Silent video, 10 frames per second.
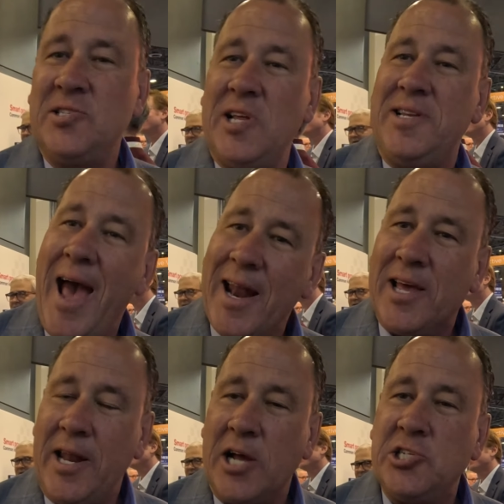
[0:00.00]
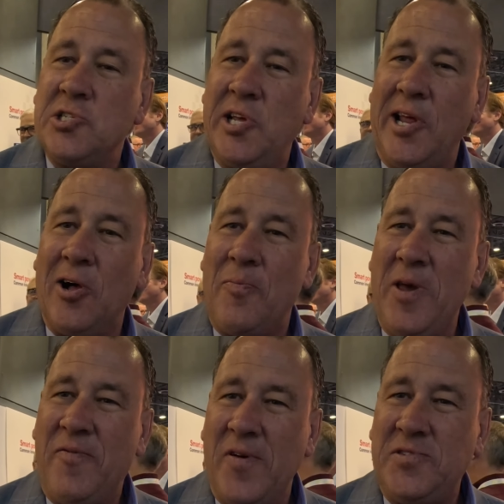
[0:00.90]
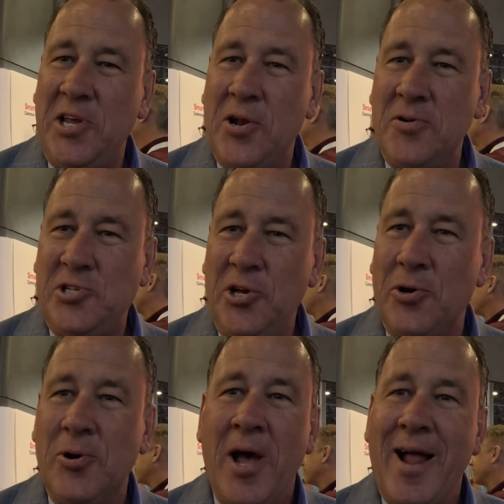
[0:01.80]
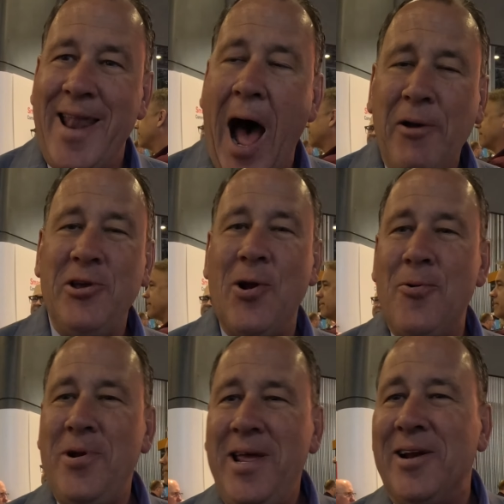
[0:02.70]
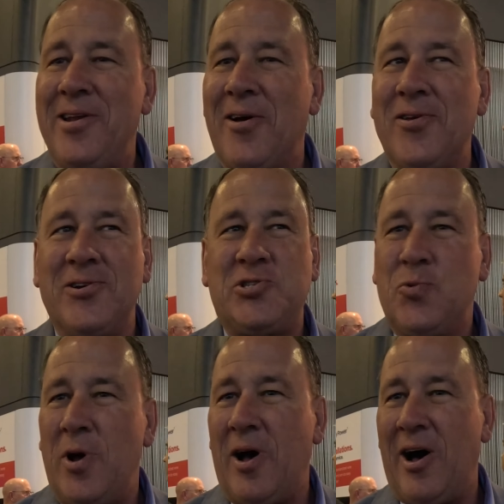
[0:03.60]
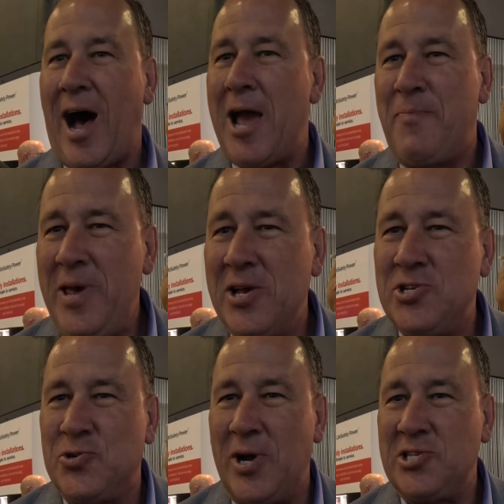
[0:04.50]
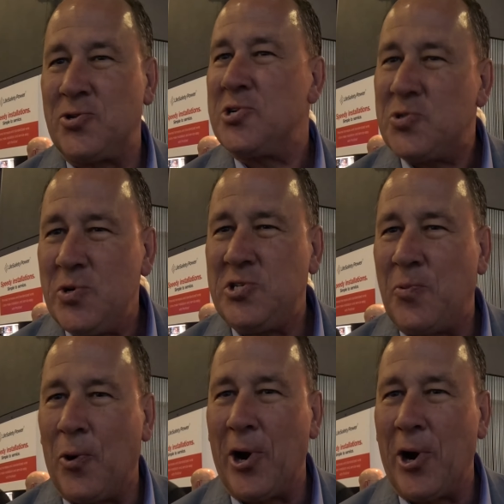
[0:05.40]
the data connection to the LP1502. Now you don't need another IP address or a switchboard.